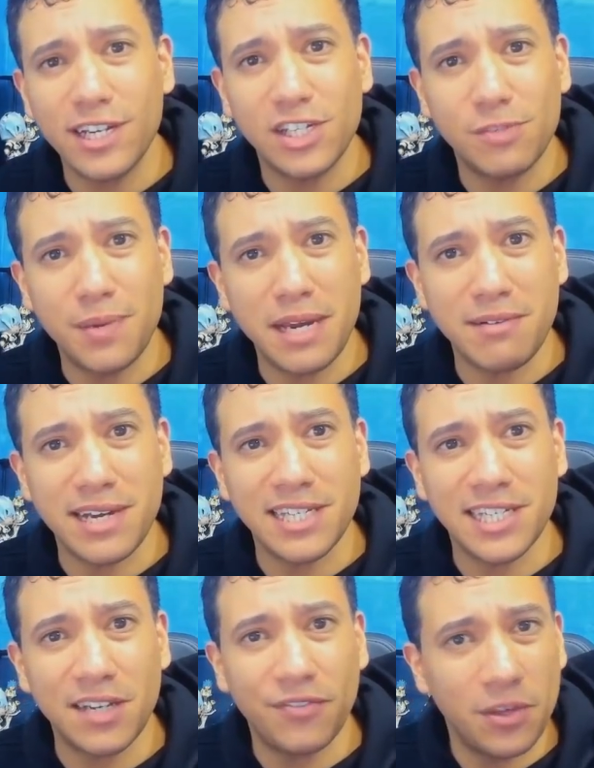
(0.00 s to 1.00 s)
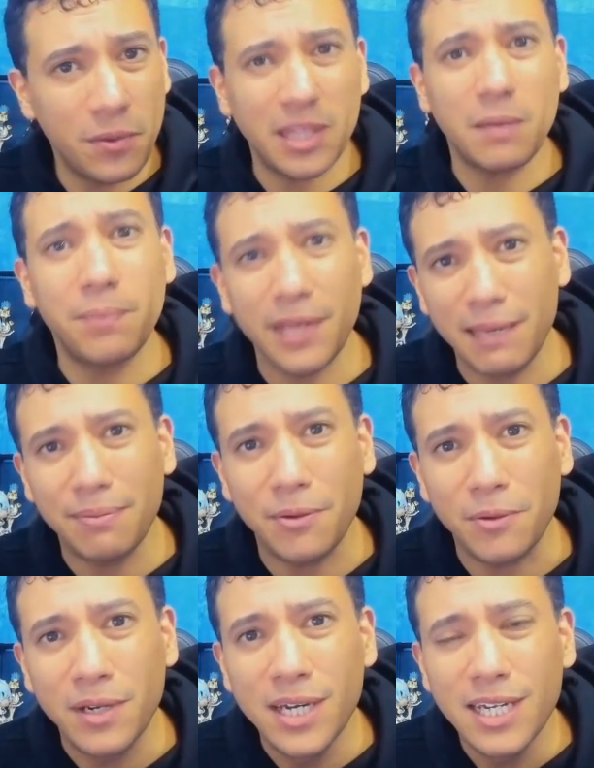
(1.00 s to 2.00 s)
Spirit and a few other people,
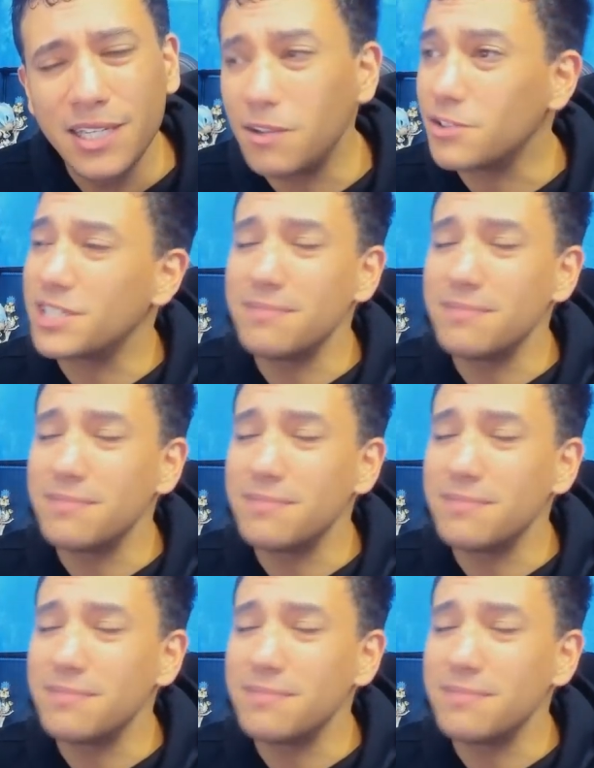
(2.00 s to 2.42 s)
not to